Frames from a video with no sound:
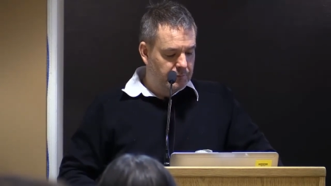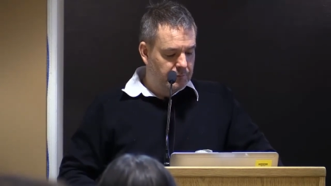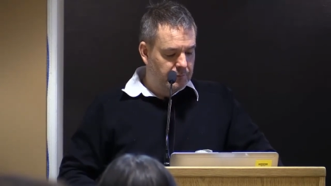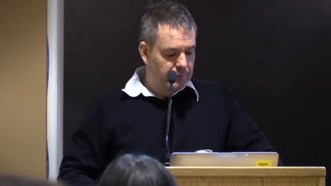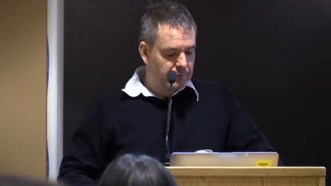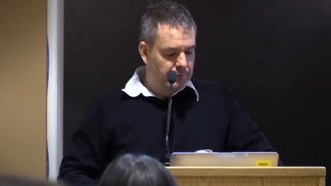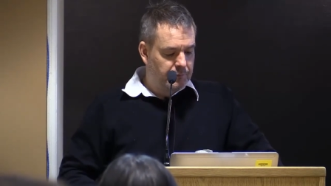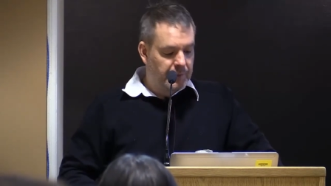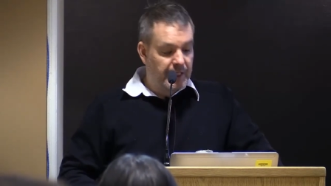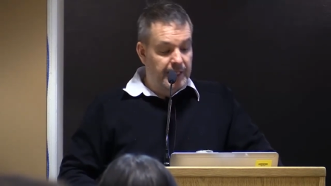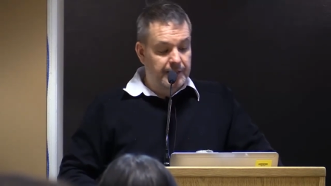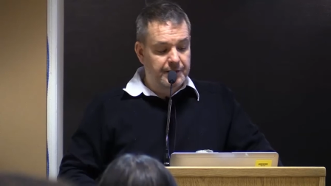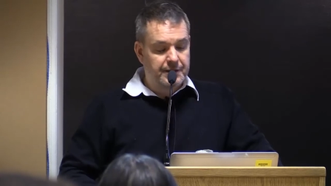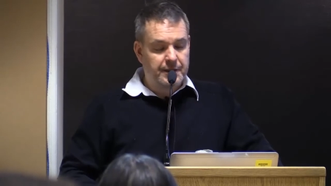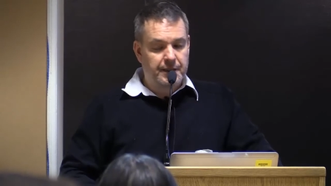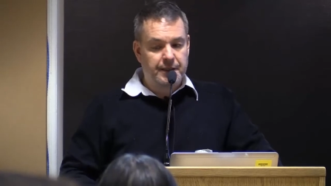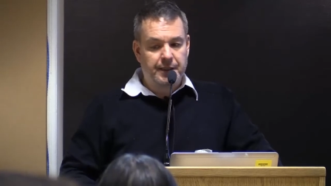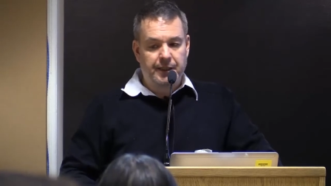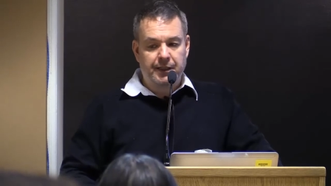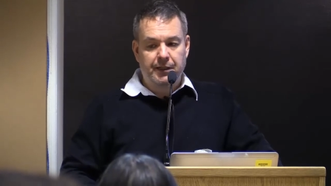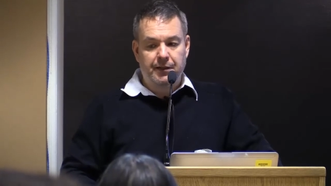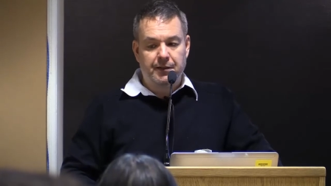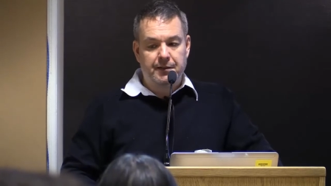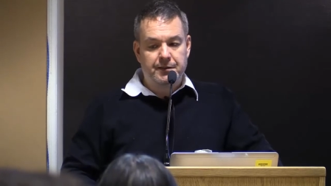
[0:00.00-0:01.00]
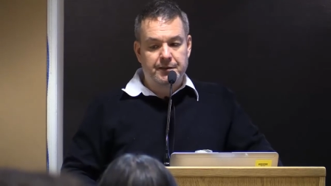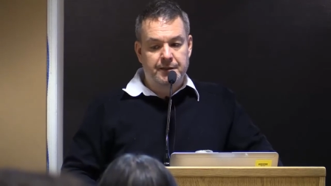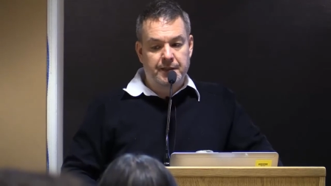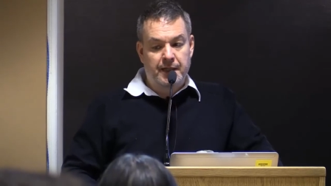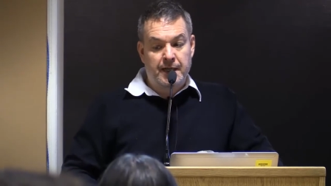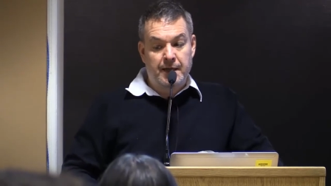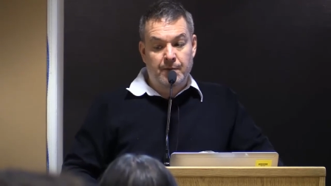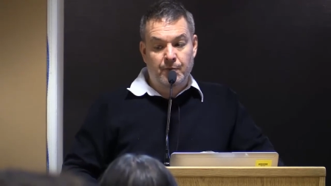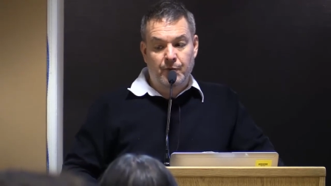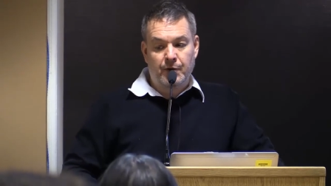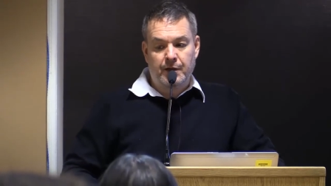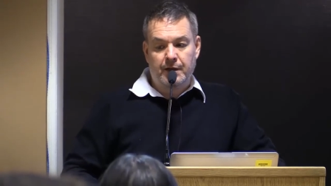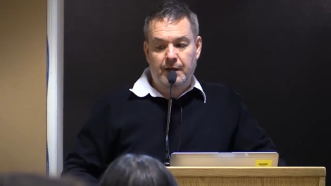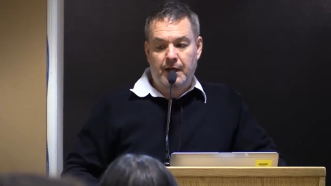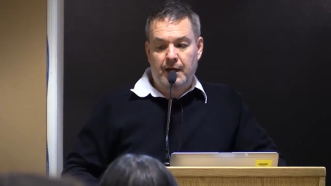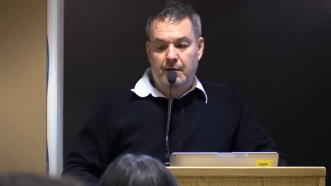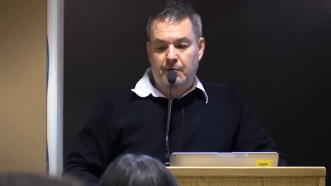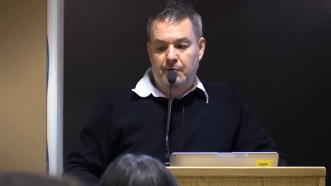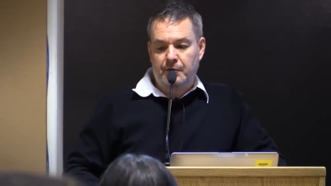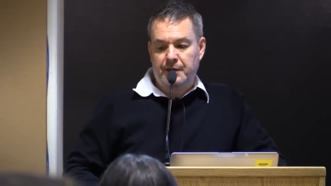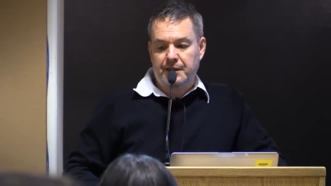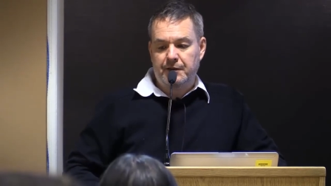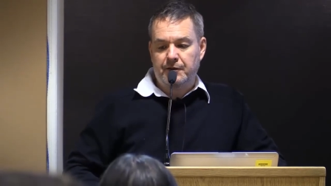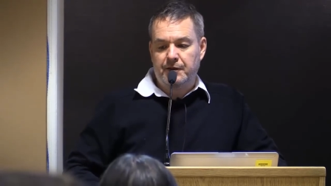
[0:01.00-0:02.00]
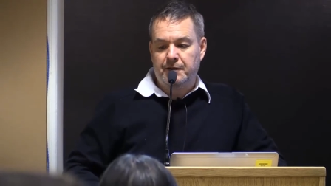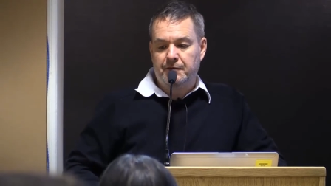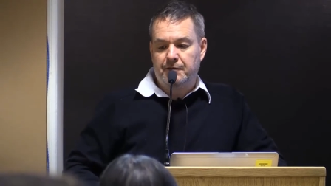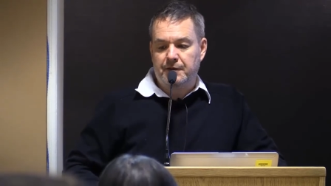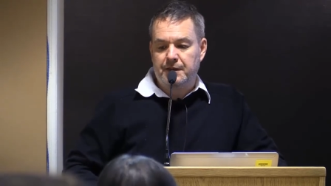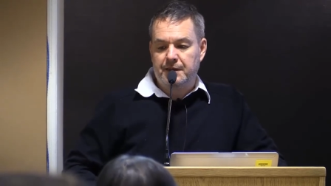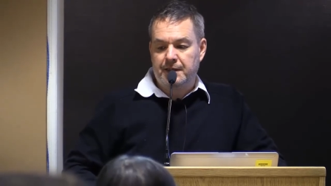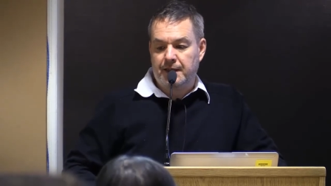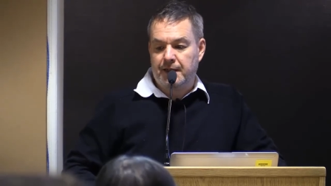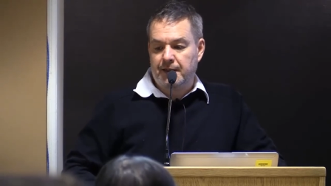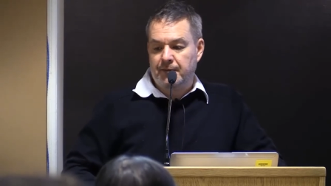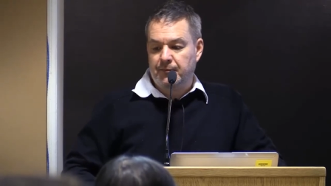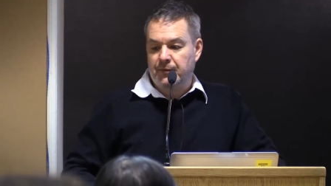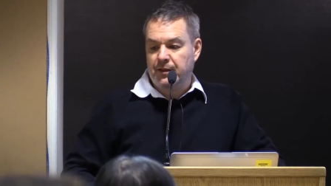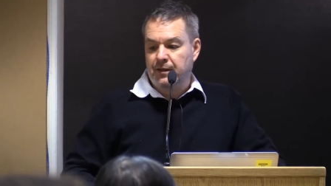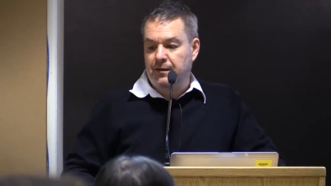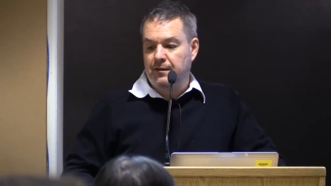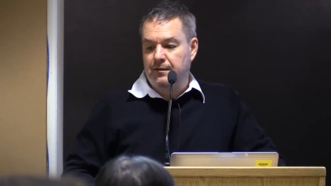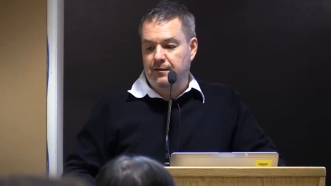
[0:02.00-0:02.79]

Yeah, it took a year's time. How are we doing for time there?